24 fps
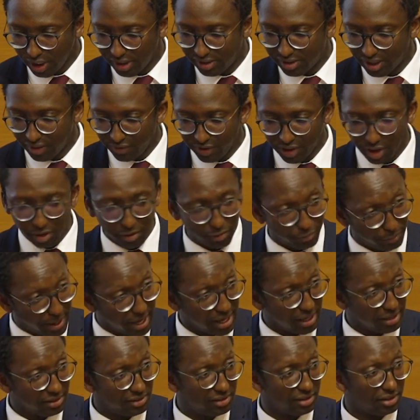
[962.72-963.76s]
it's
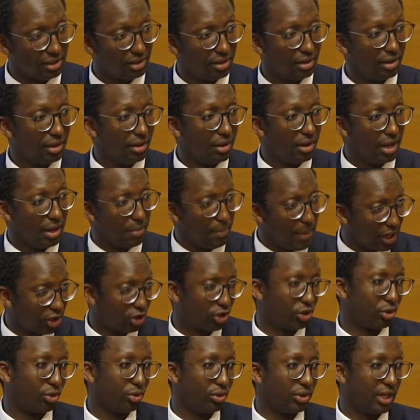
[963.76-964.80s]
evidence-based, and make
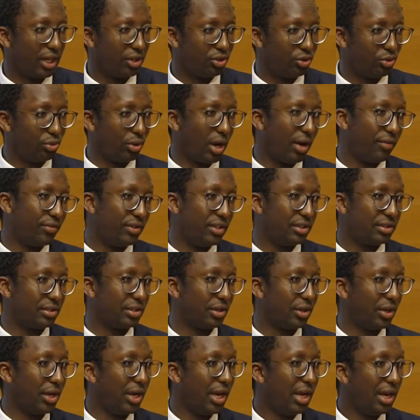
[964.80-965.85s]
sure that you have this
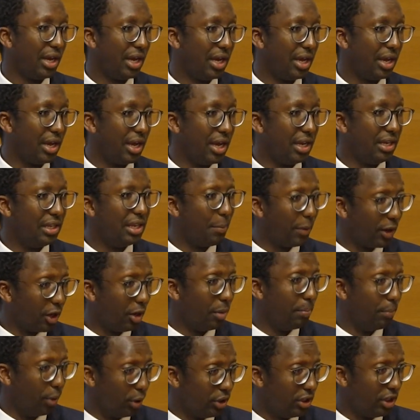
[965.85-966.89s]

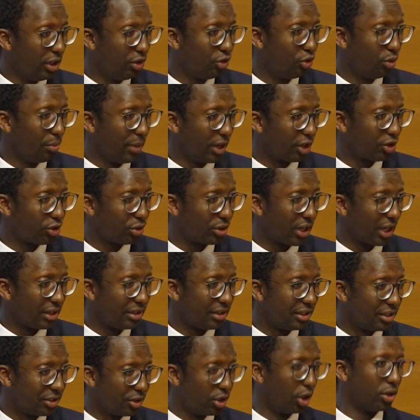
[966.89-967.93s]
independent body to make sure
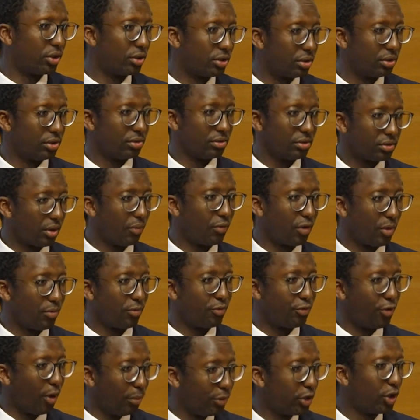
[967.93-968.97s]
that it's not someone
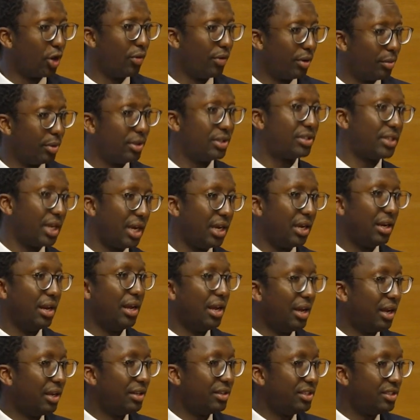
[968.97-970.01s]
from the government saying
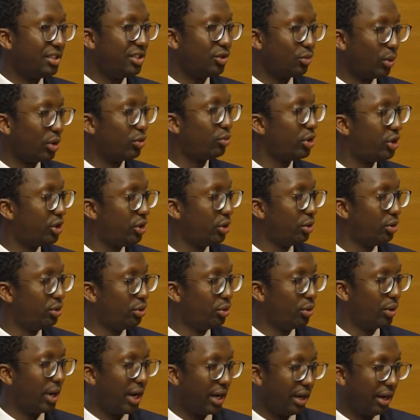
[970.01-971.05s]
this is what we should
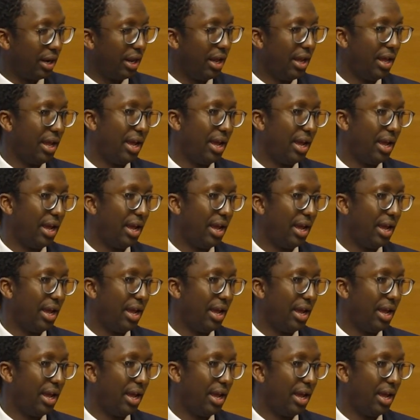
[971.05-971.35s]
do, and